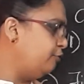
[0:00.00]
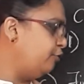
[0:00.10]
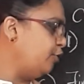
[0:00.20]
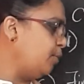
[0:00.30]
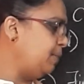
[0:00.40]

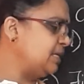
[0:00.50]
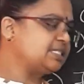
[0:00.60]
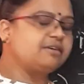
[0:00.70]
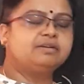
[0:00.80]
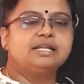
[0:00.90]
4 plus
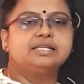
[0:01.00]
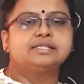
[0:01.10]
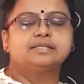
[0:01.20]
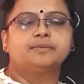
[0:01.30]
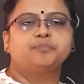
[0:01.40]
7
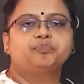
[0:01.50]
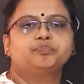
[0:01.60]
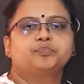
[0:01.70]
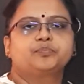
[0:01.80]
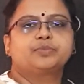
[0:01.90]
is
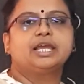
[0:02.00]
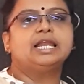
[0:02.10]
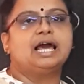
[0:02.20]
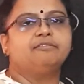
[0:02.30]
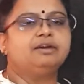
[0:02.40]

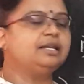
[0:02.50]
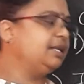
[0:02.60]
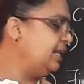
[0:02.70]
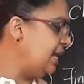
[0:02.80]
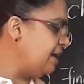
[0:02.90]

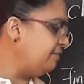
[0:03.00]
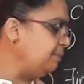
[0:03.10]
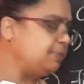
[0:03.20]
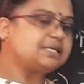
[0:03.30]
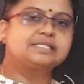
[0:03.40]
11.
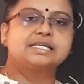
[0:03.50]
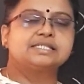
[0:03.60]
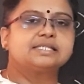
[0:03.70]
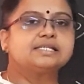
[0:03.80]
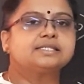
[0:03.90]
11 plus 6
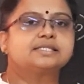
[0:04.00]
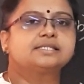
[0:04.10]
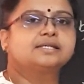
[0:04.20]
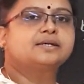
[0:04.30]
is